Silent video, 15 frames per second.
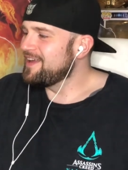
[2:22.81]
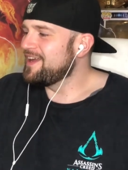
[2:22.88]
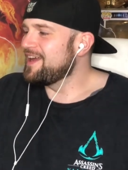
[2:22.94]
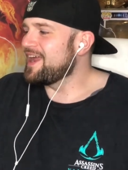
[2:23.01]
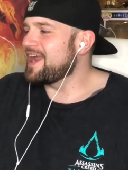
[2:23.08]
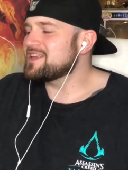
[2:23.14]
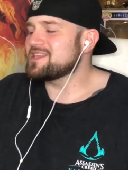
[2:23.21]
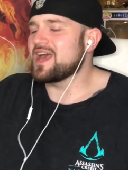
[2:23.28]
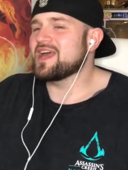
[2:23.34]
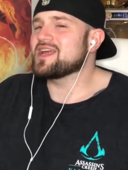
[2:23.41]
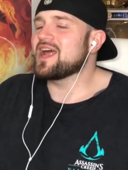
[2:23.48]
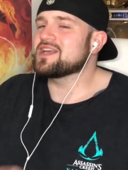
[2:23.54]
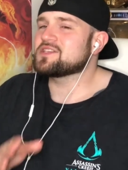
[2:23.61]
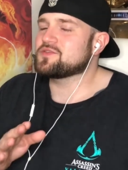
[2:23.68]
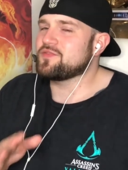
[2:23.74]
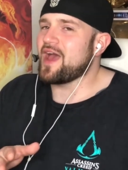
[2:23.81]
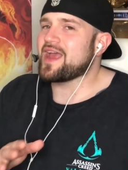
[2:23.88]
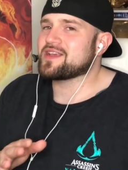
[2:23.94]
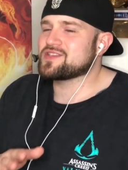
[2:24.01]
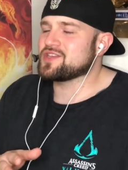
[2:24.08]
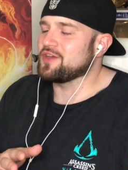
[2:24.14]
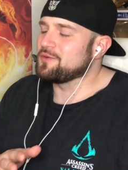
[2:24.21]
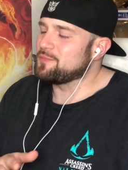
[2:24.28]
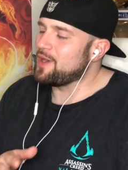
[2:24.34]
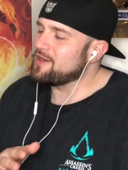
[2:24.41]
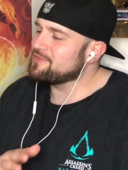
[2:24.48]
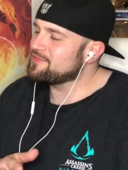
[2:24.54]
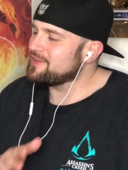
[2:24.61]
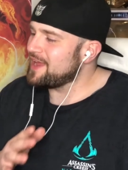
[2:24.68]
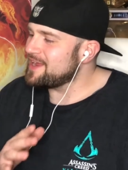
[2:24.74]
That's, that's facts so
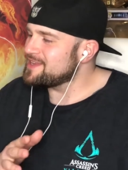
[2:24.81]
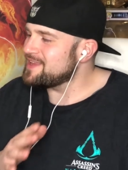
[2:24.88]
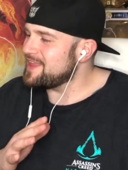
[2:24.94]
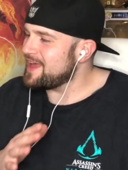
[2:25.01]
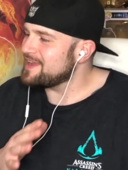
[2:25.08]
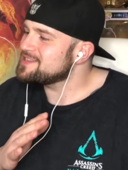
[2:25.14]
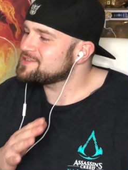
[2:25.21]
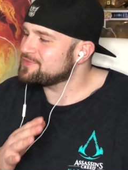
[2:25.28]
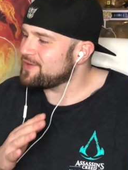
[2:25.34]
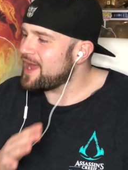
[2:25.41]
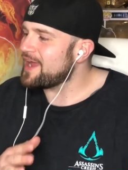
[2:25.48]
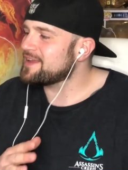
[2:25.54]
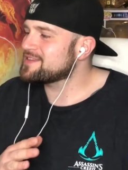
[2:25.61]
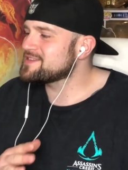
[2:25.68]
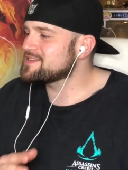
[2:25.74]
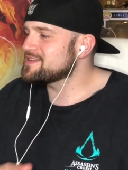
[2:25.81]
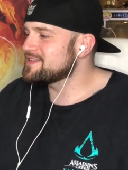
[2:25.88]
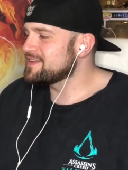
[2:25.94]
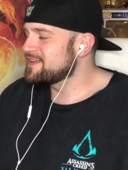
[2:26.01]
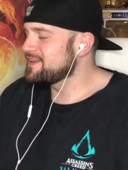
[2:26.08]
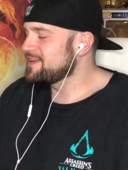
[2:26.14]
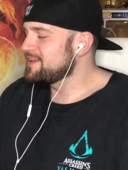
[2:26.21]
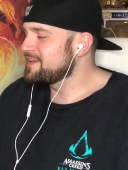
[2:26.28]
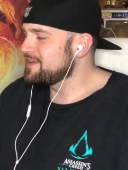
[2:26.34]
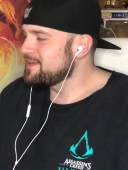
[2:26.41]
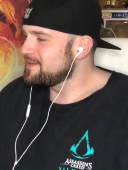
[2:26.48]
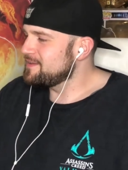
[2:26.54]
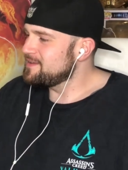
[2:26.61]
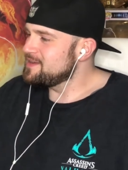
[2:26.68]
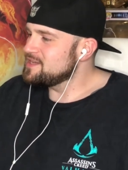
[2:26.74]
bruv. That is, that is facts.
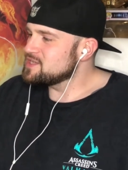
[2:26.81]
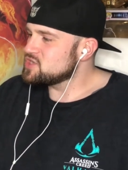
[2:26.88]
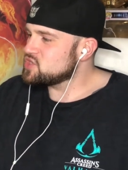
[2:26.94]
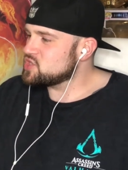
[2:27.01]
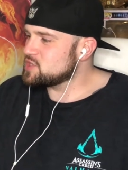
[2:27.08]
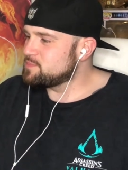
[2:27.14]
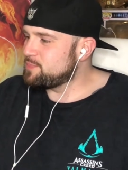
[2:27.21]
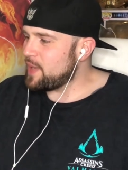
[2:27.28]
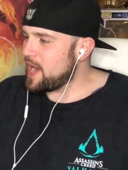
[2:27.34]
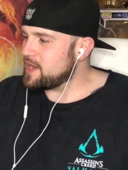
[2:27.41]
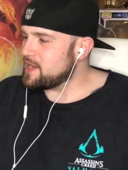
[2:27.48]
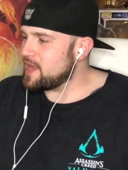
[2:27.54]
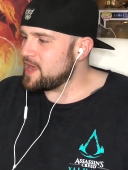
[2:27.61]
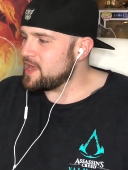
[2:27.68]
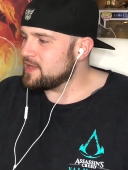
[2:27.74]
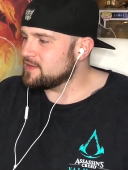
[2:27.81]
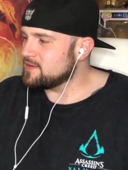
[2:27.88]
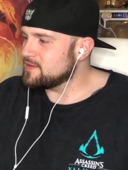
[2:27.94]
Spiderhead.